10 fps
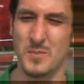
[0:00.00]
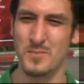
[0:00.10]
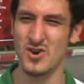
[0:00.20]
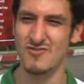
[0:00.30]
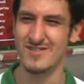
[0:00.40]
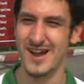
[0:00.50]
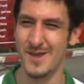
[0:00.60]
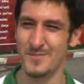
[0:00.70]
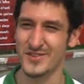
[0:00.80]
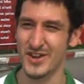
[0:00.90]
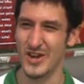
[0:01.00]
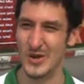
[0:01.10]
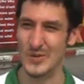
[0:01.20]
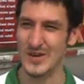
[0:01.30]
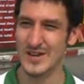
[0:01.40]
to Buriram.
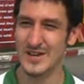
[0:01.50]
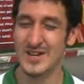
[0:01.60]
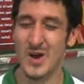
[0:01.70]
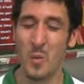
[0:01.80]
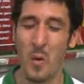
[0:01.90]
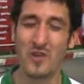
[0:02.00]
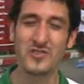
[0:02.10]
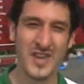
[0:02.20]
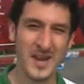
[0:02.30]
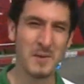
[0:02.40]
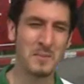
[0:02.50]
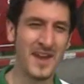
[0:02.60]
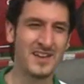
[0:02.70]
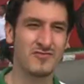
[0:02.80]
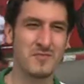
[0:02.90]
So, what team he
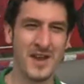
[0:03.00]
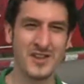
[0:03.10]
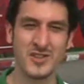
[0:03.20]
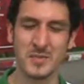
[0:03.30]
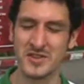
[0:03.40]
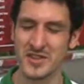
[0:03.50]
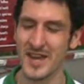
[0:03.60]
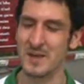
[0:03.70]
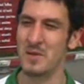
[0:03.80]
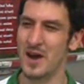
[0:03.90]
picks remains to be seen.